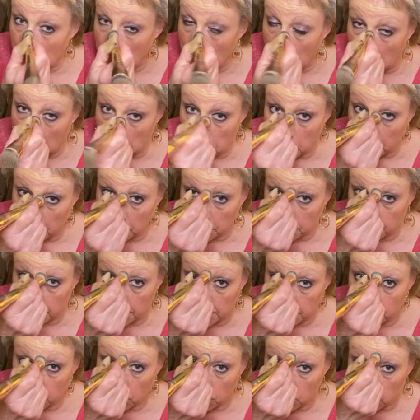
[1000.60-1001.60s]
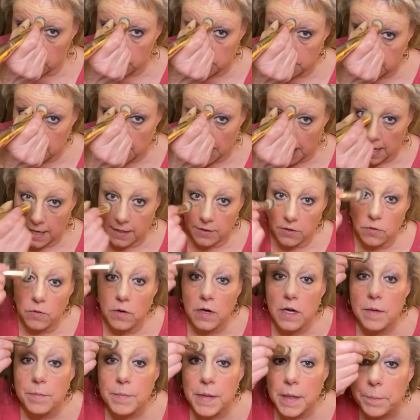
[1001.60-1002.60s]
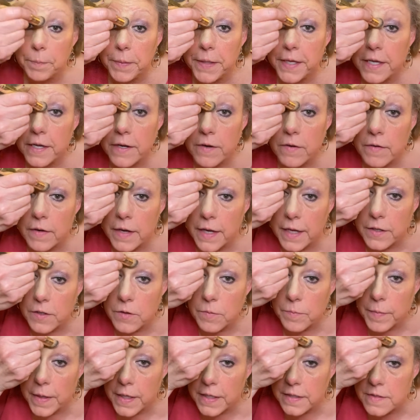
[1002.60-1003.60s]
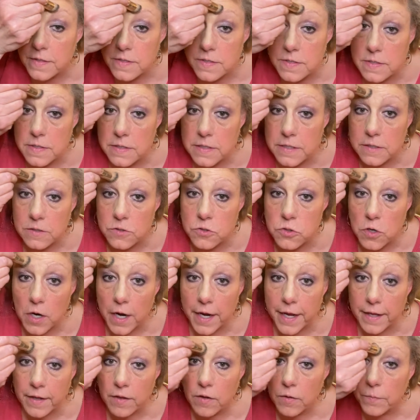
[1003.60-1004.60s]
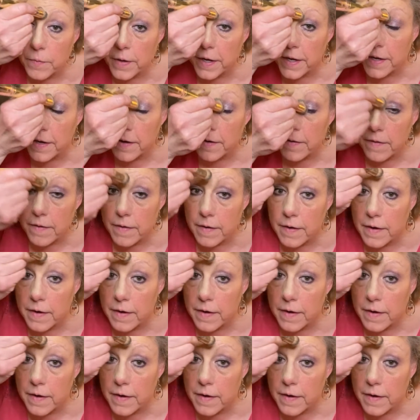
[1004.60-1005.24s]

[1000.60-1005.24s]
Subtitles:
around my nose, and you come up here and you make this little triangle right here.